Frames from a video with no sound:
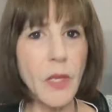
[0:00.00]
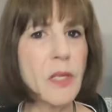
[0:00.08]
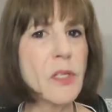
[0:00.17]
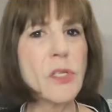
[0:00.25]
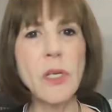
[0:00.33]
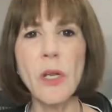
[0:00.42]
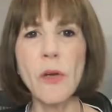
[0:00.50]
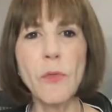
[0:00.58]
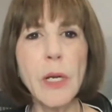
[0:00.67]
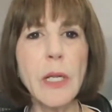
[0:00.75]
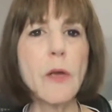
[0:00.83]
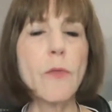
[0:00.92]
It's sitting
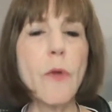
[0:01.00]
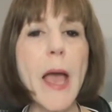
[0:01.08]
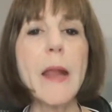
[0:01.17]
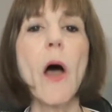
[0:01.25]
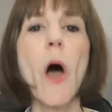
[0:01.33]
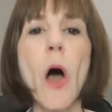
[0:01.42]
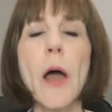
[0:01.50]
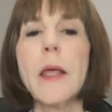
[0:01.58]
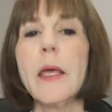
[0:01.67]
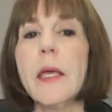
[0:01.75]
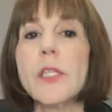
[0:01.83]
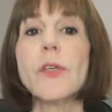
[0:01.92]
really right
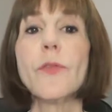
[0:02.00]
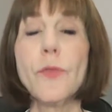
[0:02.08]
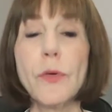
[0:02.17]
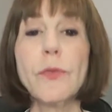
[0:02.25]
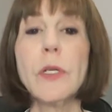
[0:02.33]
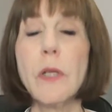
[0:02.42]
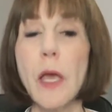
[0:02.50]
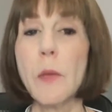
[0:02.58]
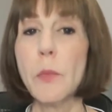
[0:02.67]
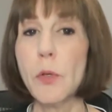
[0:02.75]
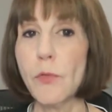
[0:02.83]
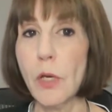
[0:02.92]
on its
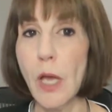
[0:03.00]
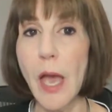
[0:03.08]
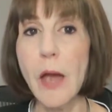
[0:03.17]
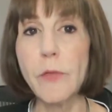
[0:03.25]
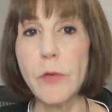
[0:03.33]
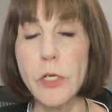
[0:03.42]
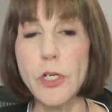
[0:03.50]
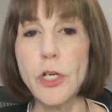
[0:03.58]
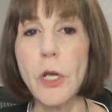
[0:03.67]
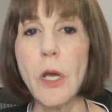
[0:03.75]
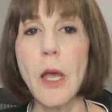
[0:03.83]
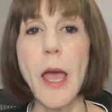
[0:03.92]
50-day moving average